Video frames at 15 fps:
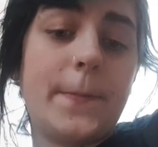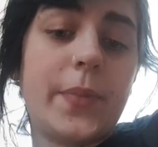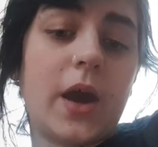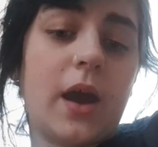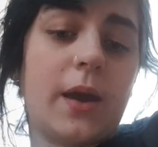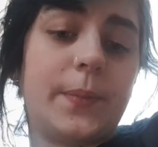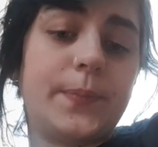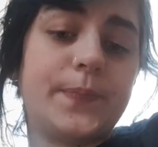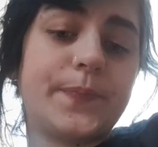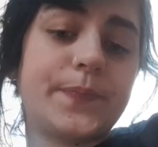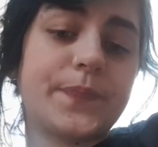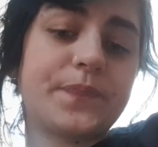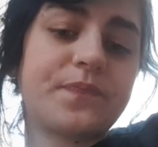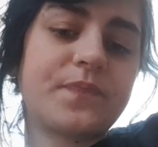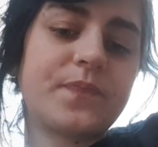But
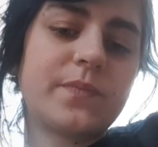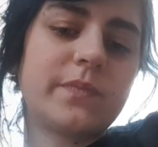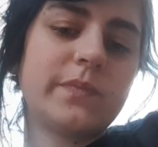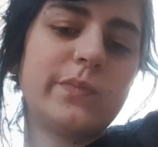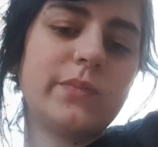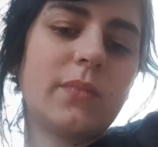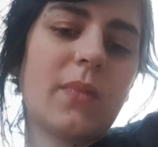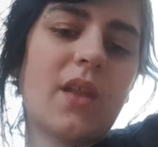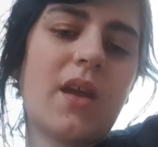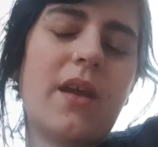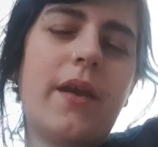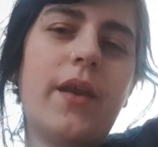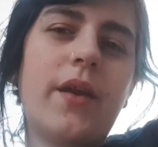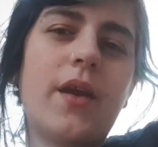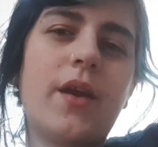
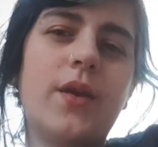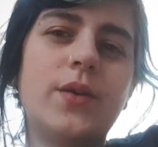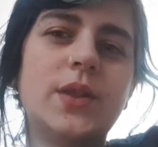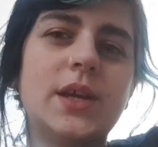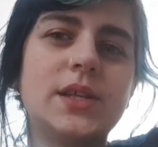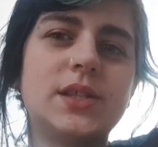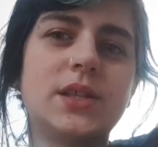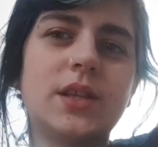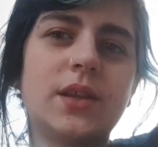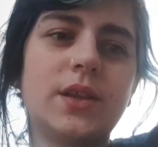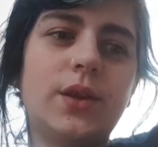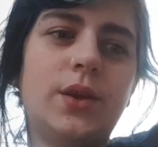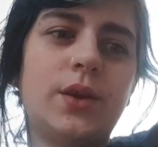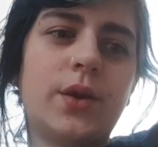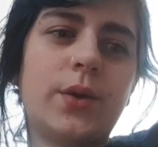I don't know, there's,
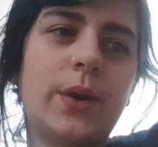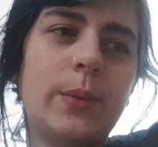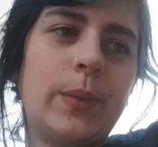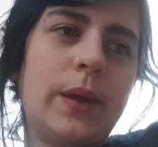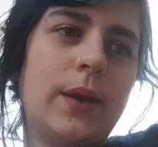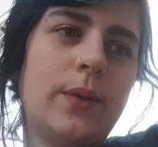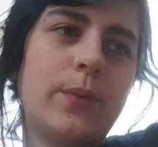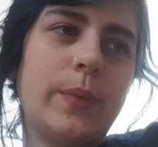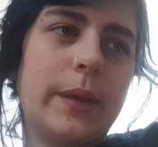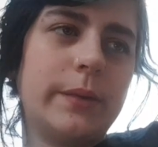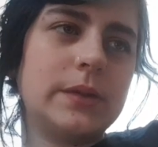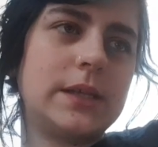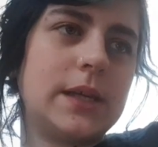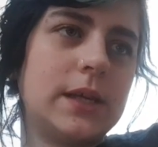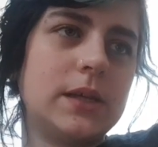you know what I mean,
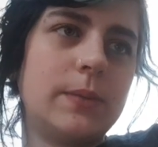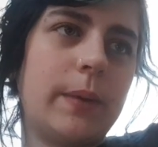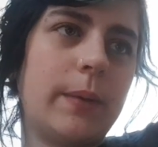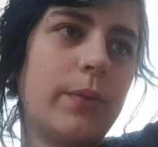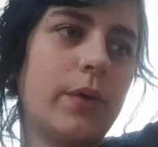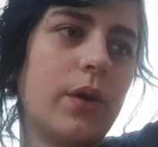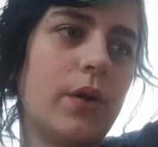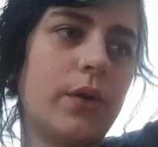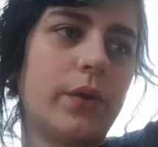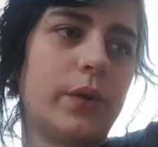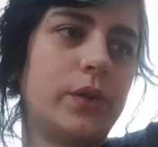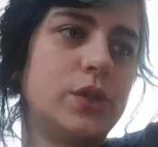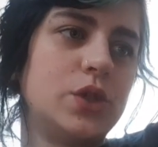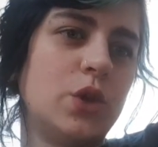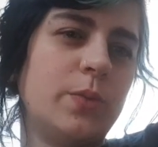people say people
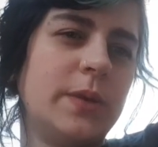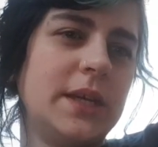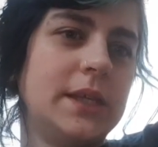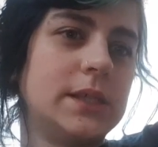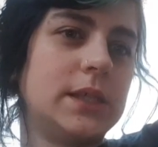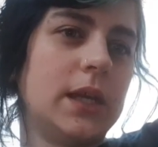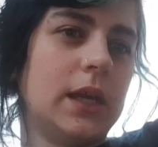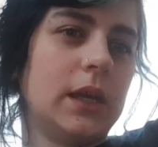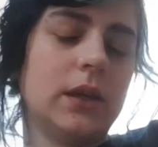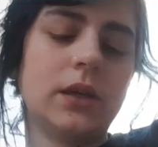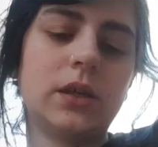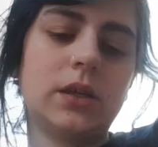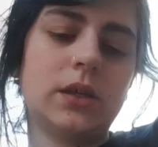gone too PC.